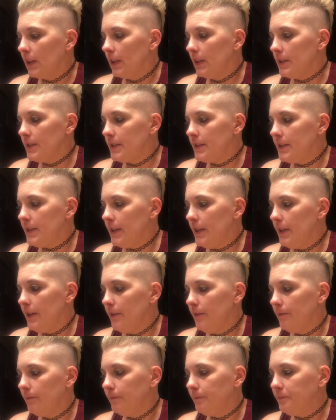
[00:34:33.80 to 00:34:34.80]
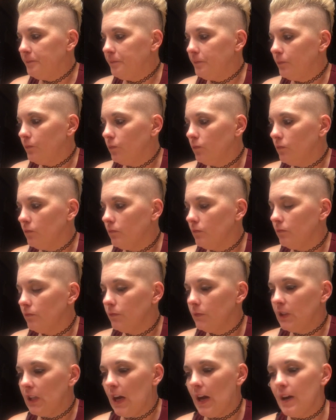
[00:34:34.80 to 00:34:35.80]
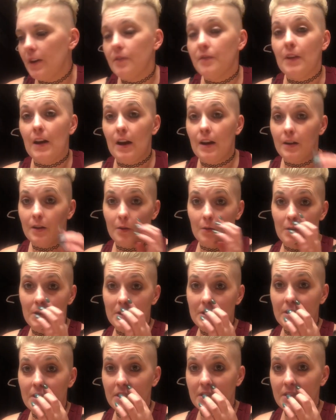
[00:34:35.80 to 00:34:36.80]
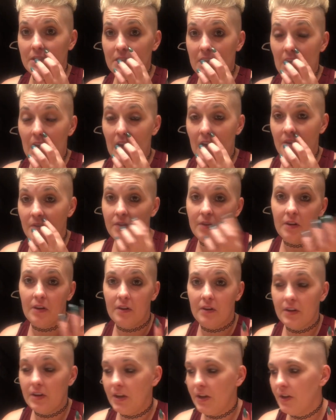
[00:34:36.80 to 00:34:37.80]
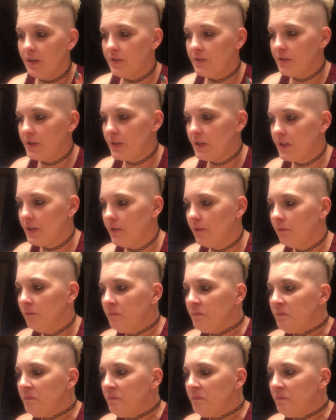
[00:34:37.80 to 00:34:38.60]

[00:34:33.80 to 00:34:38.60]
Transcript: Let's see. Trying to find questions I haven't already answered.